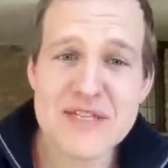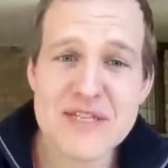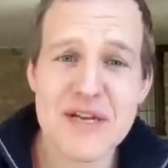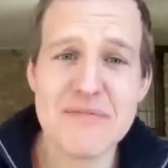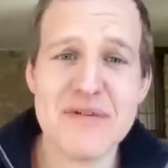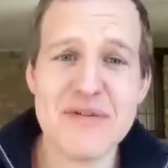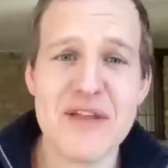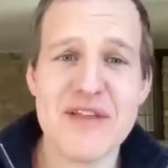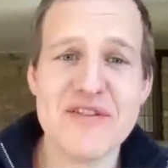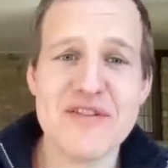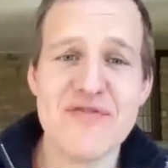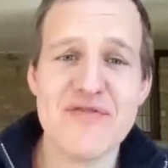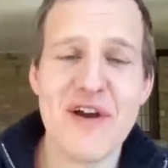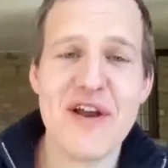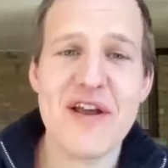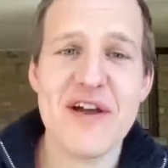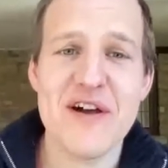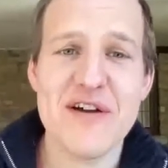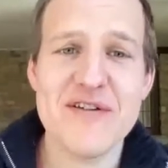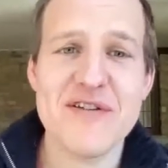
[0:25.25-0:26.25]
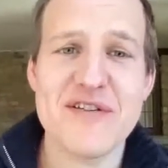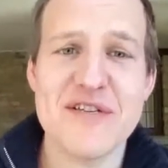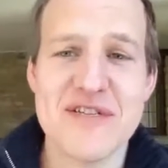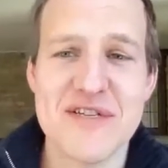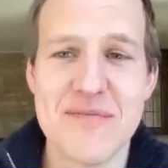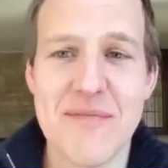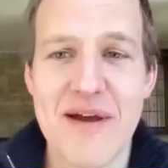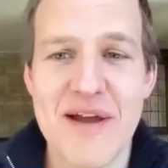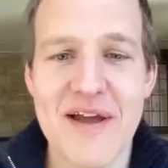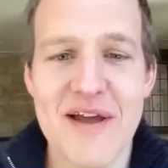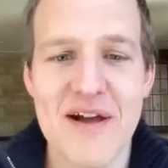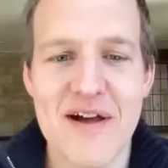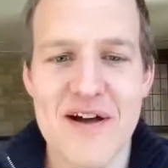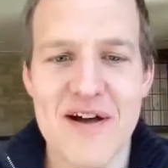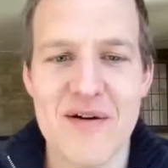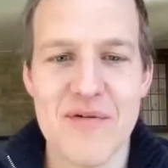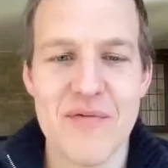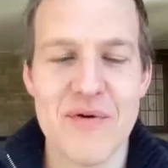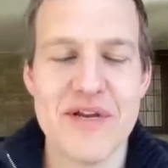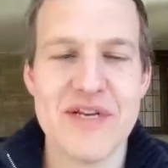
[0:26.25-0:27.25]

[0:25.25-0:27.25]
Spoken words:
subject that's very close to my heart,